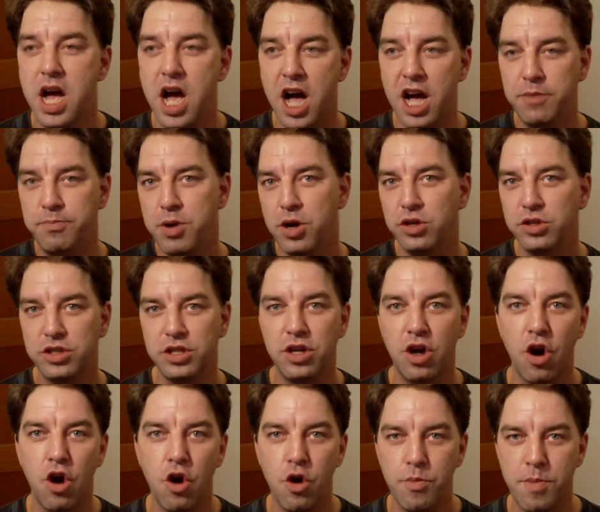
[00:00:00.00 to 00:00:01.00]
I posted
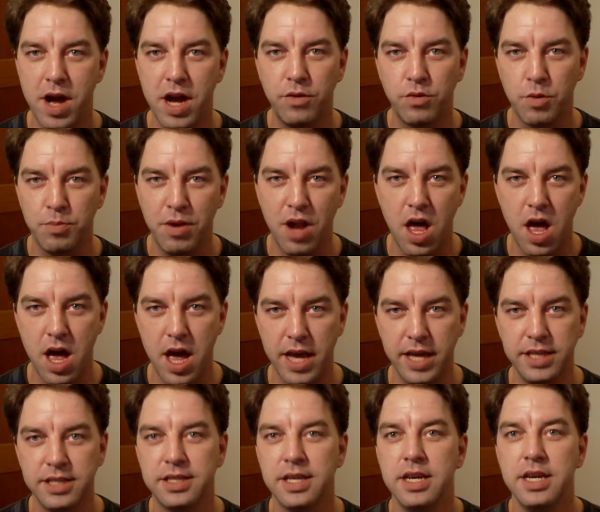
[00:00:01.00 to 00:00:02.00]
all my
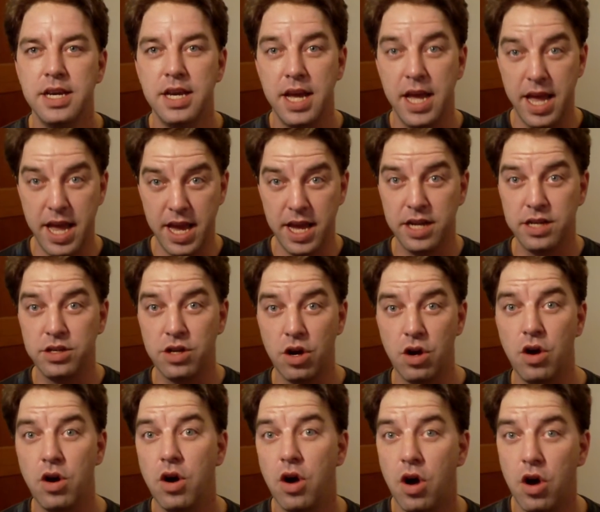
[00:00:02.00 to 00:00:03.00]
replies and
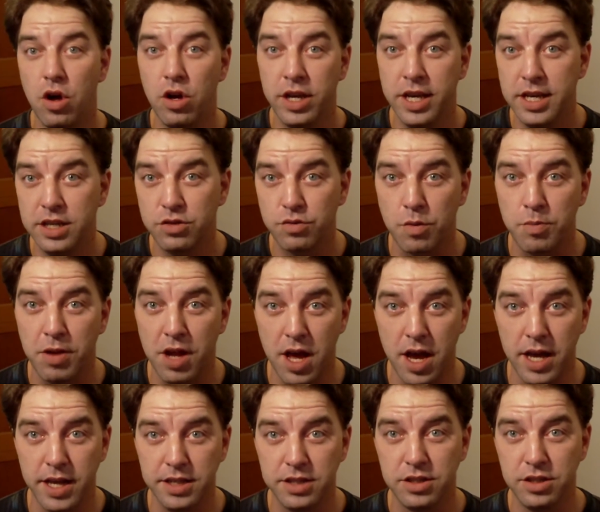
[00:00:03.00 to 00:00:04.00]
all his
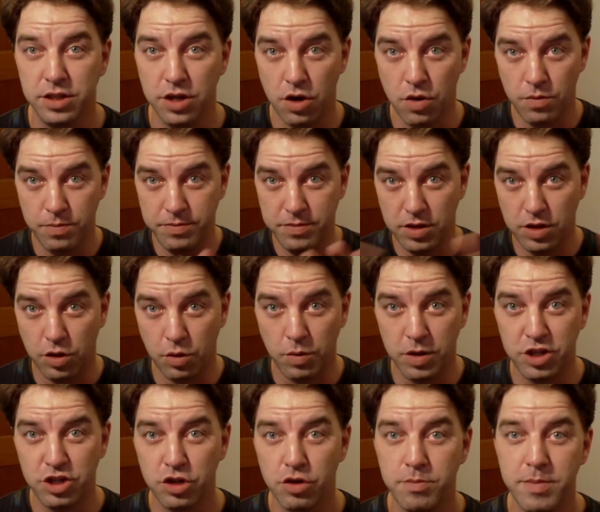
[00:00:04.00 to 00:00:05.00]
replies, you know,
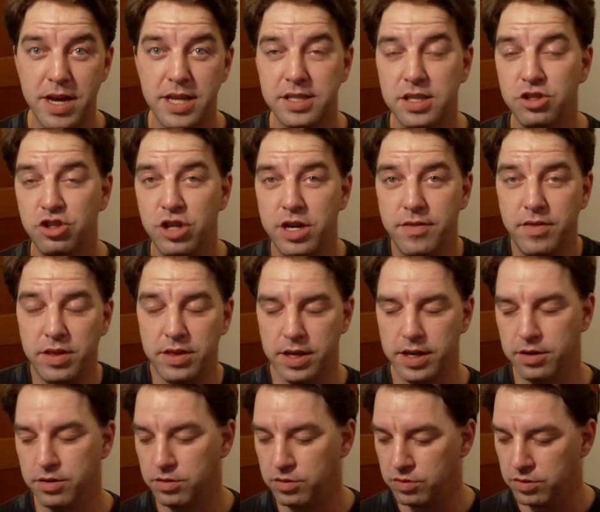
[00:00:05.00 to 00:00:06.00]
original message and everything,
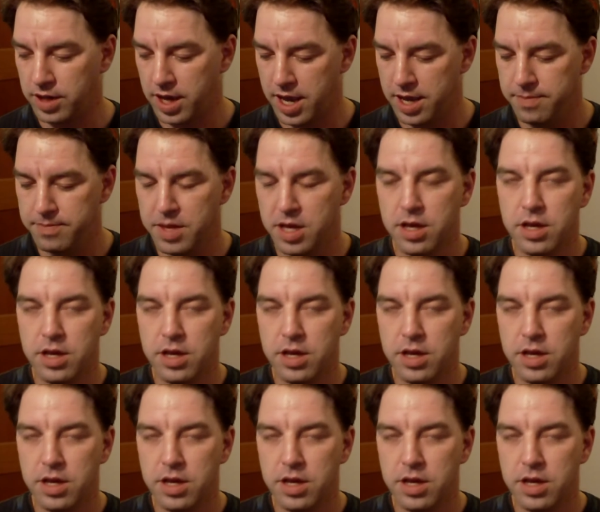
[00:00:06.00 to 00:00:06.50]
okay?